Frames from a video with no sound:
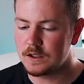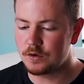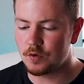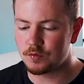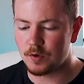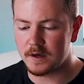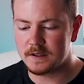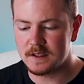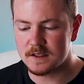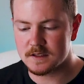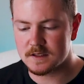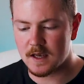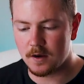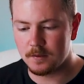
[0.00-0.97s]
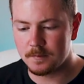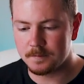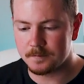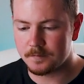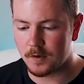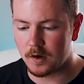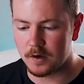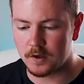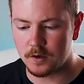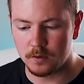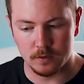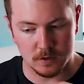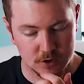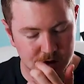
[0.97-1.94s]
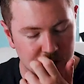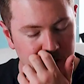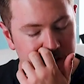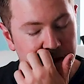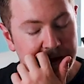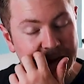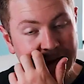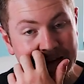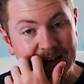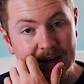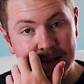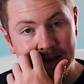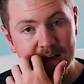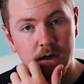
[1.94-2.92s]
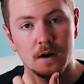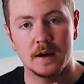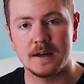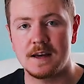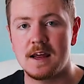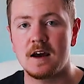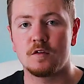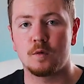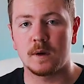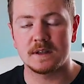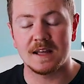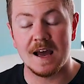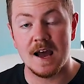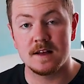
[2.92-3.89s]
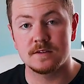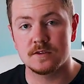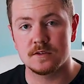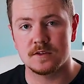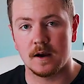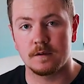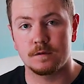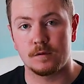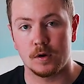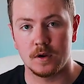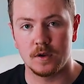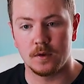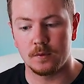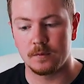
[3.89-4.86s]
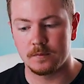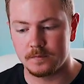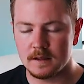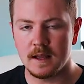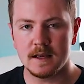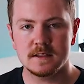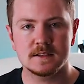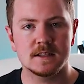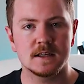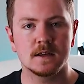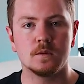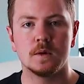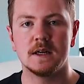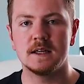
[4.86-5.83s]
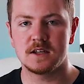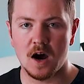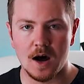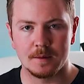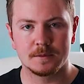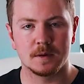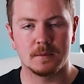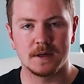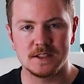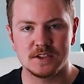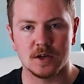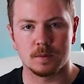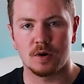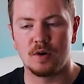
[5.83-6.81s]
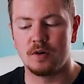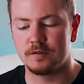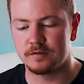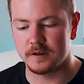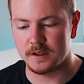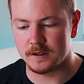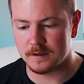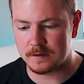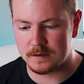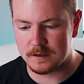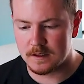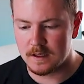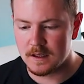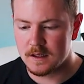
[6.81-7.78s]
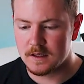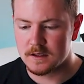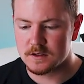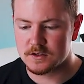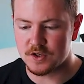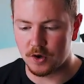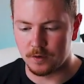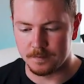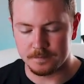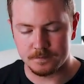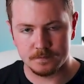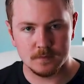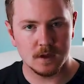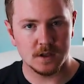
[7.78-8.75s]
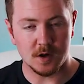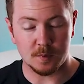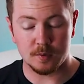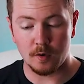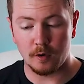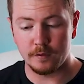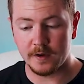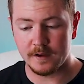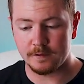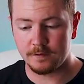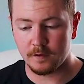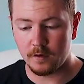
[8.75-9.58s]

You can write these down on a Google Sheet and get a clear idea of what the answers are for you. The next thing we need to optimize your profile. So, your profile